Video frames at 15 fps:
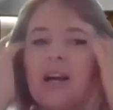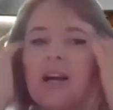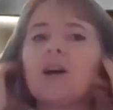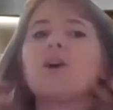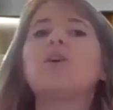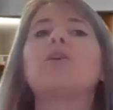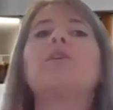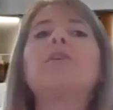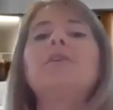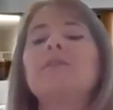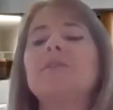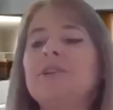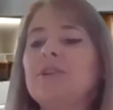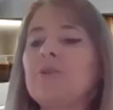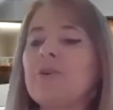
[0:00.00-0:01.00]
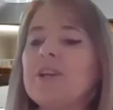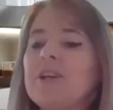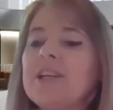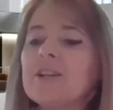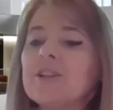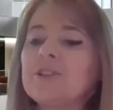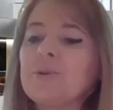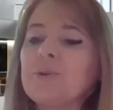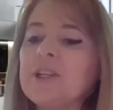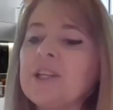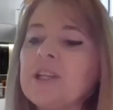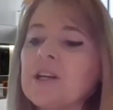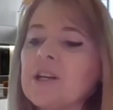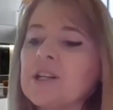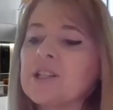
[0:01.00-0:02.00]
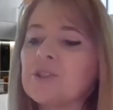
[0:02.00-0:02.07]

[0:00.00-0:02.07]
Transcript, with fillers: uh, you know, eager to hear.